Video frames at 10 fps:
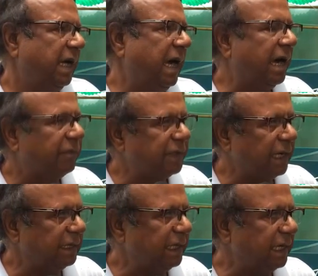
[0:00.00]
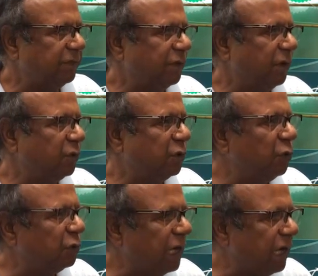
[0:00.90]
After that, from
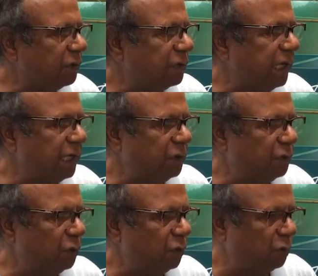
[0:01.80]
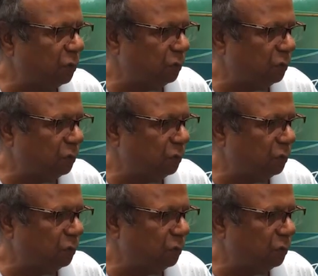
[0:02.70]
two thousand to two